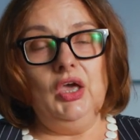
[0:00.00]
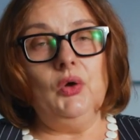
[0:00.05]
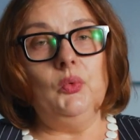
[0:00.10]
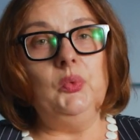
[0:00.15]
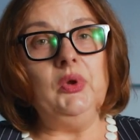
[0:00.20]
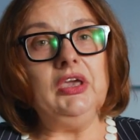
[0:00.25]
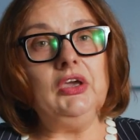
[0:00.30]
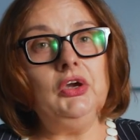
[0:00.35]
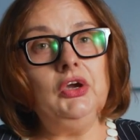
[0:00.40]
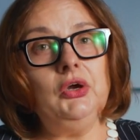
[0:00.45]

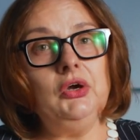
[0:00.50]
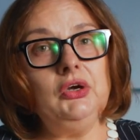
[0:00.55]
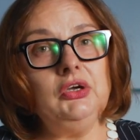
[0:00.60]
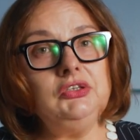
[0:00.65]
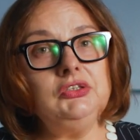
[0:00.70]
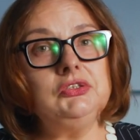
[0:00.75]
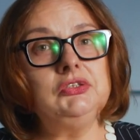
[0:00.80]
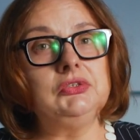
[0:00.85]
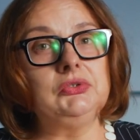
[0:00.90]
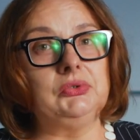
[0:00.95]
We
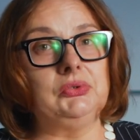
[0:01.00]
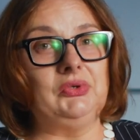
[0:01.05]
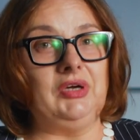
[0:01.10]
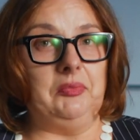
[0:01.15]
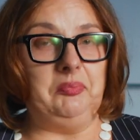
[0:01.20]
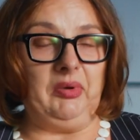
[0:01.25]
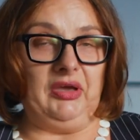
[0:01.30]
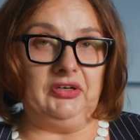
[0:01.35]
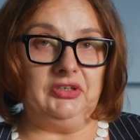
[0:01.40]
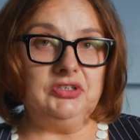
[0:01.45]
could do
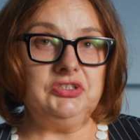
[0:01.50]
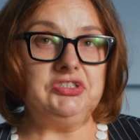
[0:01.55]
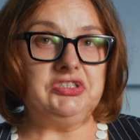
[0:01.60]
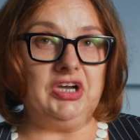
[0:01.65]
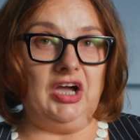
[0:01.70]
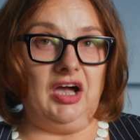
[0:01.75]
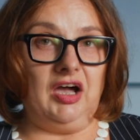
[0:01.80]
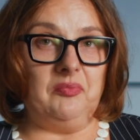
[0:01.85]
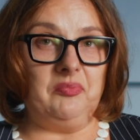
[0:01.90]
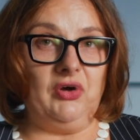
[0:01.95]
a better
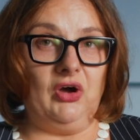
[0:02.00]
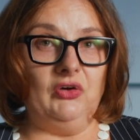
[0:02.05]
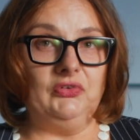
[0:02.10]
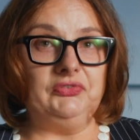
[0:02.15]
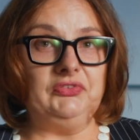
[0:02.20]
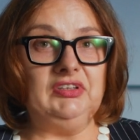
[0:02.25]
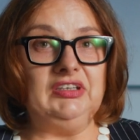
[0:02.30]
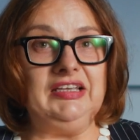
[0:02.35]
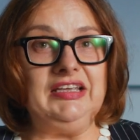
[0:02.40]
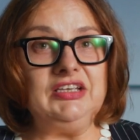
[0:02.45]
job
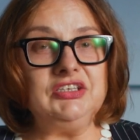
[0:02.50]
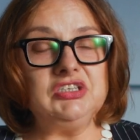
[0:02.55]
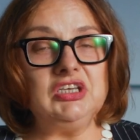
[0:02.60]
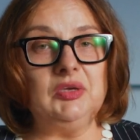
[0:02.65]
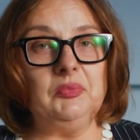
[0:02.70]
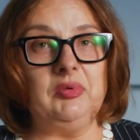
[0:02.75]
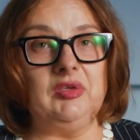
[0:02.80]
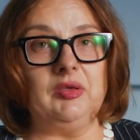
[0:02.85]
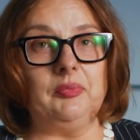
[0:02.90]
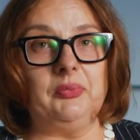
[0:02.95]
of
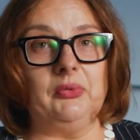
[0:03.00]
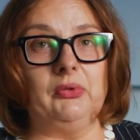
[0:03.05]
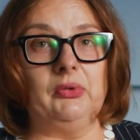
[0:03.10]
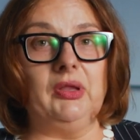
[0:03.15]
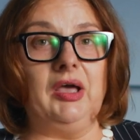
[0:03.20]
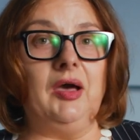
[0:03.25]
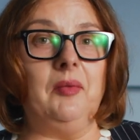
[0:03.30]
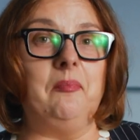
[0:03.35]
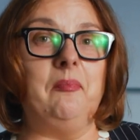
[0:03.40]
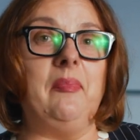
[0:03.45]
teaching
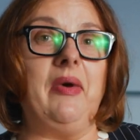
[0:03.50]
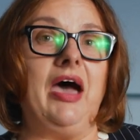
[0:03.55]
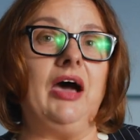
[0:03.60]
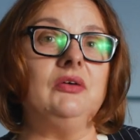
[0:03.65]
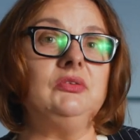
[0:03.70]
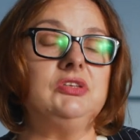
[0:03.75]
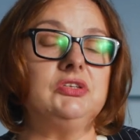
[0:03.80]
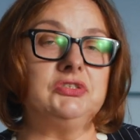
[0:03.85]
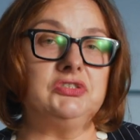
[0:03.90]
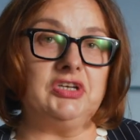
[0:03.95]
people
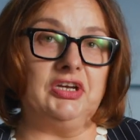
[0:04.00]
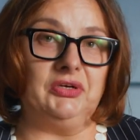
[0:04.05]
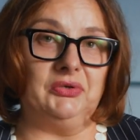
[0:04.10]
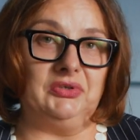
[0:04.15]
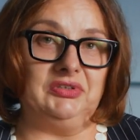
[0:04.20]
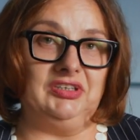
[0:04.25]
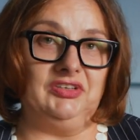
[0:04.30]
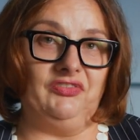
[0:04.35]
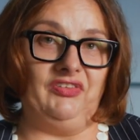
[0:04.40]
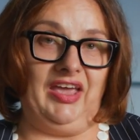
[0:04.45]
about
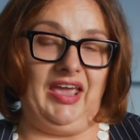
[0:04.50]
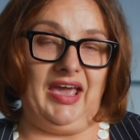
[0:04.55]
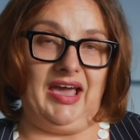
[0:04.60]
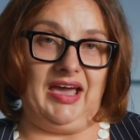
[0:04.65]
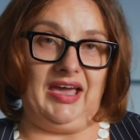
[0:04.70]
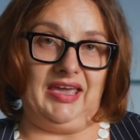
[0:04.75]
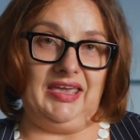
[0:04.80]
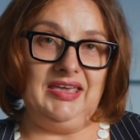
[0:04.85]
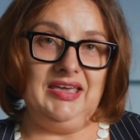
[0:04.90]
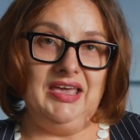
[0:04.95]
generative
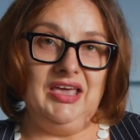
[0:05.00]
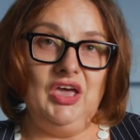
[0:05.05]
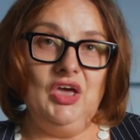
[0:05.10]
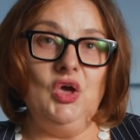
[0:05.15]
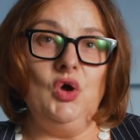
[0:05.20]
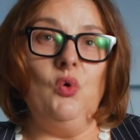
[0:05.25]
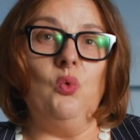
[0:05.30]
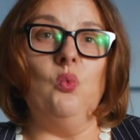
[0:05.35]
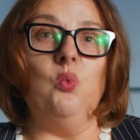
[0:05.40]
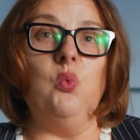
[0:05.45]
AI
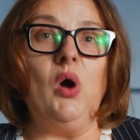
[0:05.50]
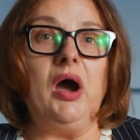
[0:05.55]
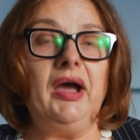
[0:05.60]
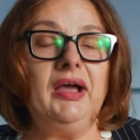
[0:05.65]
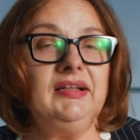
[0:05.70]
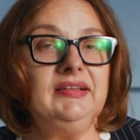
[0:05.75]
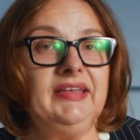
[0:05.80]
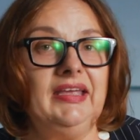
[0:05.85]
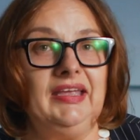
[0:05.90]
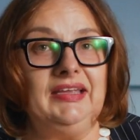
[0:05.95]

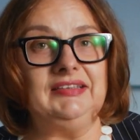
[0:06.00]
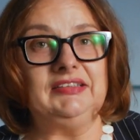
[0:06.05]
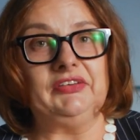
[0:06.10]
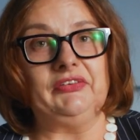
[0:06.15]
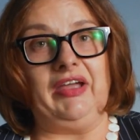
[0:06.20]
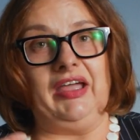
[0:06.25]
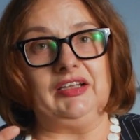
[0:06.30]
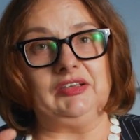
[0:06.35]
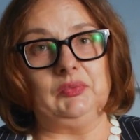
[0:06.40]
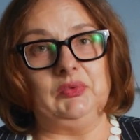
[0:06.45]
while they
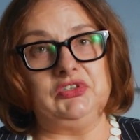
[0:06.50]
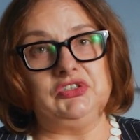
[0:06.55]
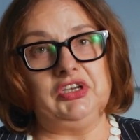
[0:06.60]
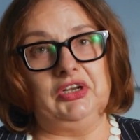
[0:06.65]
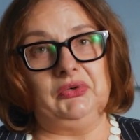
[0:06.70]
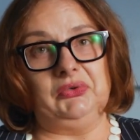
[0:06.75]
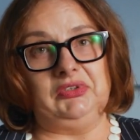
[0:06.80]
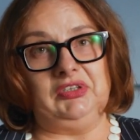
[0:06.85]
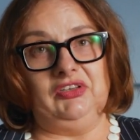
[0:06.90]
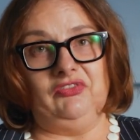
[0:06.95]
interact with
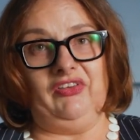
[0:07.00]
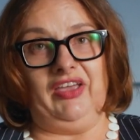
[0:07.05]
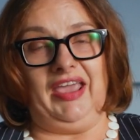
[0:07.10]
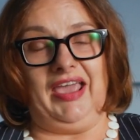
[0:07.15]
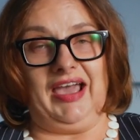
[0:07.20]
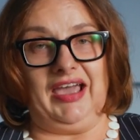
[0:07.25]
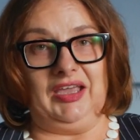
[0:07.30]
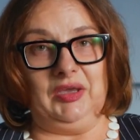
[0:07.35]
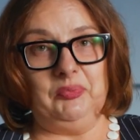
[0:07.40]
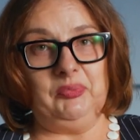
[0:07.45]
generative
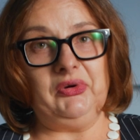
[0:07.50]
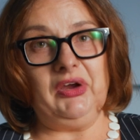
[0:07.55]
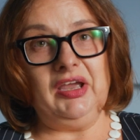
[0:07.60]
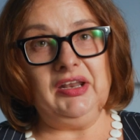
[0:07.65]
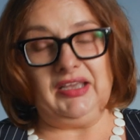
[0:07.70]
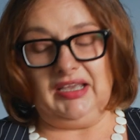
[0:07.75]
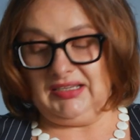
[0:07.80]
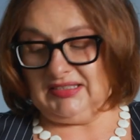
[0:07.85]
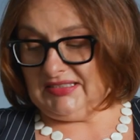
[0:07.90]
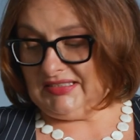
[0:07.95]
AI
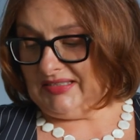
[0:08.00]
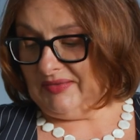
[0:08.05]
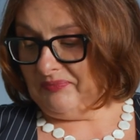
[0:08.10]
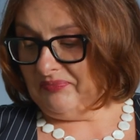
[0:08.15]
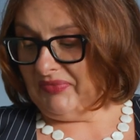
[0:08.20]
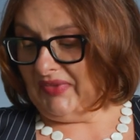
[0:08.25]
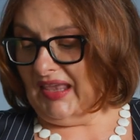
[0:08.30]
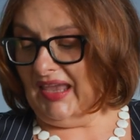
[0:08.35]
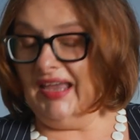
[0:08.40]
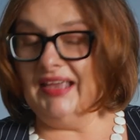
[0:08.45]
products.
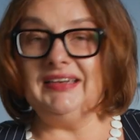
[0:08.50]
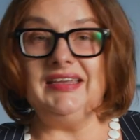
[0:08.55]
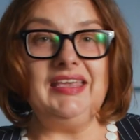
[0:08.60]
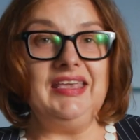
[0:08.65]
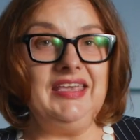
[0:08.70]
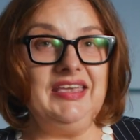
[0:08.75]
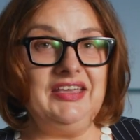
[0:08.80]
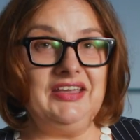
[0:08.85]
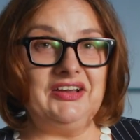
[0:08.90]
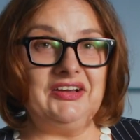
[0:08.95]
And
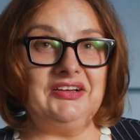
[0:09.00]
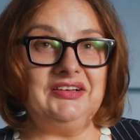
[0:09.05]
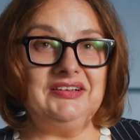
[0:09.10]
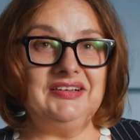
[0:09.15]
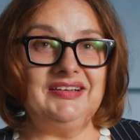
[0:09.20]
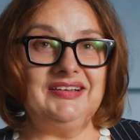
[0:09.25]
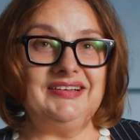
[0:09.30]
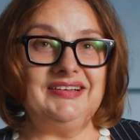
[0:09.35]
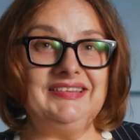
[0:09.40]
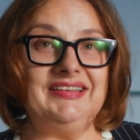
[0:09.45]
here,
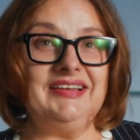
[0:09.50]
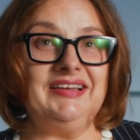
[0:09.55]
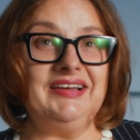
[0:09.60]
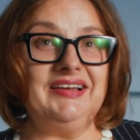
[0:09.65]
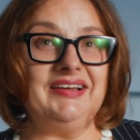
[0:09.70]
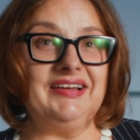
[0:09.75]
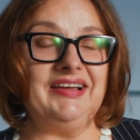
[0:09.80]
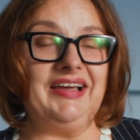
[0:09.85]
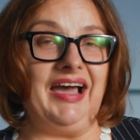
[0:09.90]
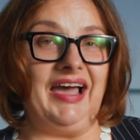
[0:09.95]

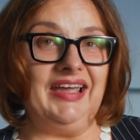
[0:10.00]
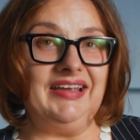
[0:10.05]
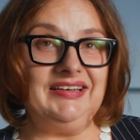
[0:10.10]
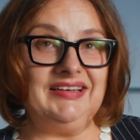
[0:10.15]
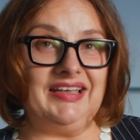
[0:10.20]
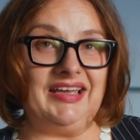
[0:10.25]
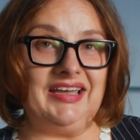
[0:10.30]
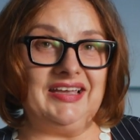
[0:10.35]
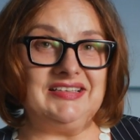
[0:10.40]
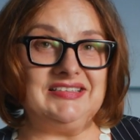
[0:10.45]
the
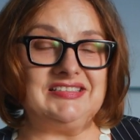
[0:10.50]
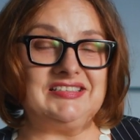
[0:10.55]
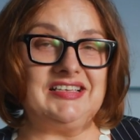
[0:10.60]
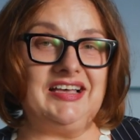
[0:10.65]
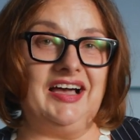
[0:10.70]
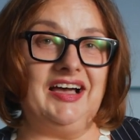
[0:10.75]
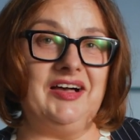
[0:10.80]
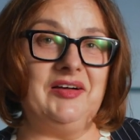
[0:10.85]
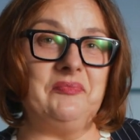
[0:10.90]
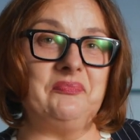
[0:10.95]
guidelines
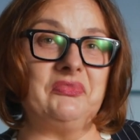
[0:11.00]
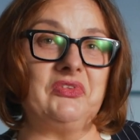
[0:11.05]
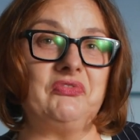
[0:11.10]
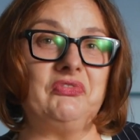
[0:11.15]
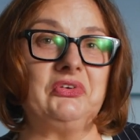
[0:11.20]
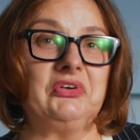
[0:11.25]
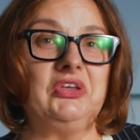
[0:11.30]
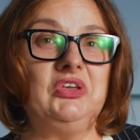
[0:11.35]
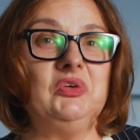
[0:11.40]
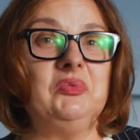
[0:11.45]
um,
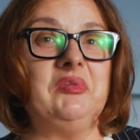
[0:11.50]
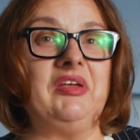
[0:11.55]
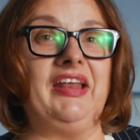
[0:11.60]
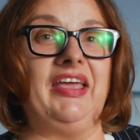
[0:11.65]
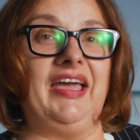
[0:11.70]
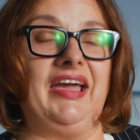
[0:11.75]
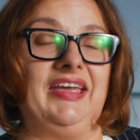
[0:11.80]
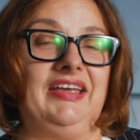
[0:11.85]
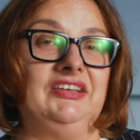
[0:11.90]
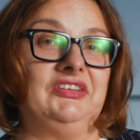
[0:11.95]
for human
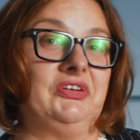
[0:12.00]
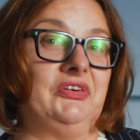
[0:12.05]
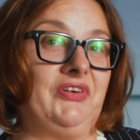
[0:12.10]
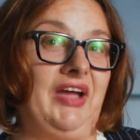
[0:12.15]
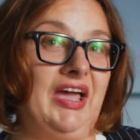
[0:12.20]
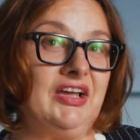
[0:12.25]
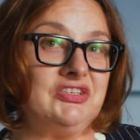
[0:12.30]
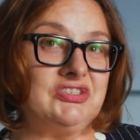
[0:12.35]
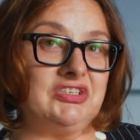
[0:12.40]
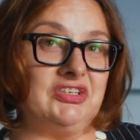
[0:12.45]
AI
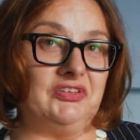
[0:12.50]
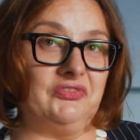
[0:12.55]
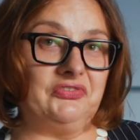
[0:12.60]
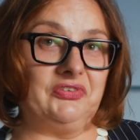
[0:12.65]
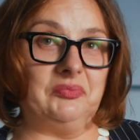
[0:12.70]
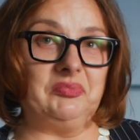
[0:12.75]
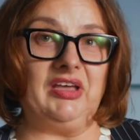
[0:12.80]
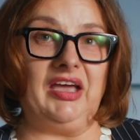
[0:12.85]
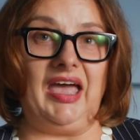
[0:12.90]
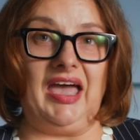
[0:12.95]
interaction
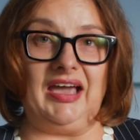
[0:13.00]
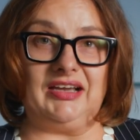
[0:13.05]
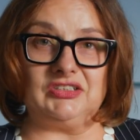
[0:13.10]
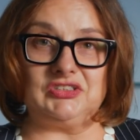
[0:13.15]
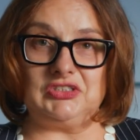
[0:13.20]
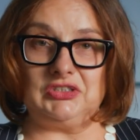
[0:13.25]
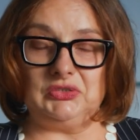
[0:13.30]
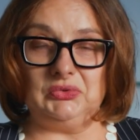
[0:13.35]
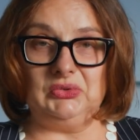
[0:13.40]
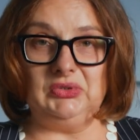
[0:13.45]
from the
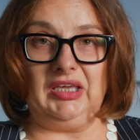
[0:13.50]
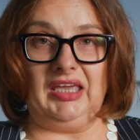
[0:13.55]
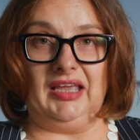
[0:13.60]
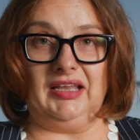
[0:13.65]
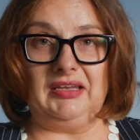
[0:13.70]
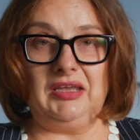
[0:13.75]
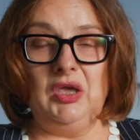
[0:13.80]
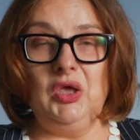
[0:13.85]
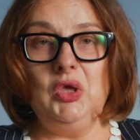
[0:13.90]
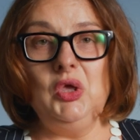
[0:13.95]
HAX
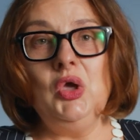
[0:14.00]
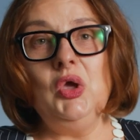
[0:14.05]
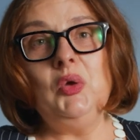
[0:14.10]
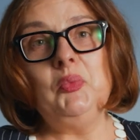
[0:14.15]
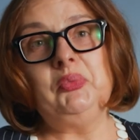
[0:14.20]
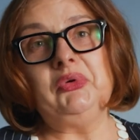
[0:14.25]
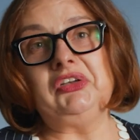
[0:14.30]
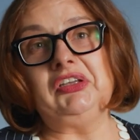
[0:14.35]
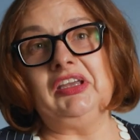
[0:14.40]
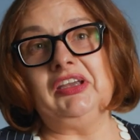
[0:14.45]
Toolkit
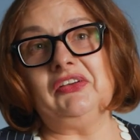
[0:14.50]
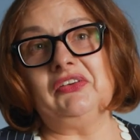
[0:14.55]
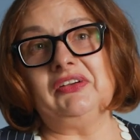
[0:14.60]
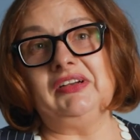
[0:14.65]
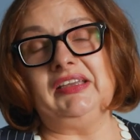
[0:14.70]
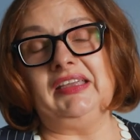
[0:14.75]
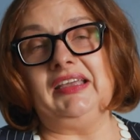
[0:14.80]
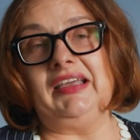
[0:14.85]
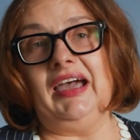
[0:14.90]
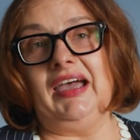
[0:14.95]

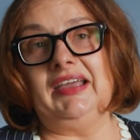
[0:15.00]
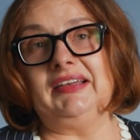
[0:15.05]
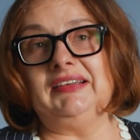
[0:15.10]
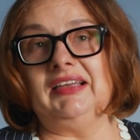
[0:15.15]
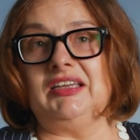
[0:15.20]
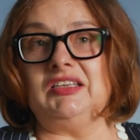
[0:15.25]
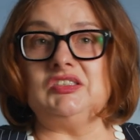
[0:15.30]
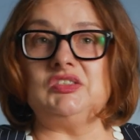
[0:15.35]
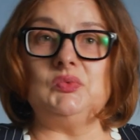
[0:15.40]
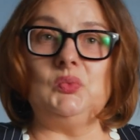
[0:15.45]
particularly
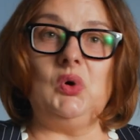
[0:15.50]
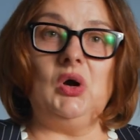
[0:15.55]
guidelines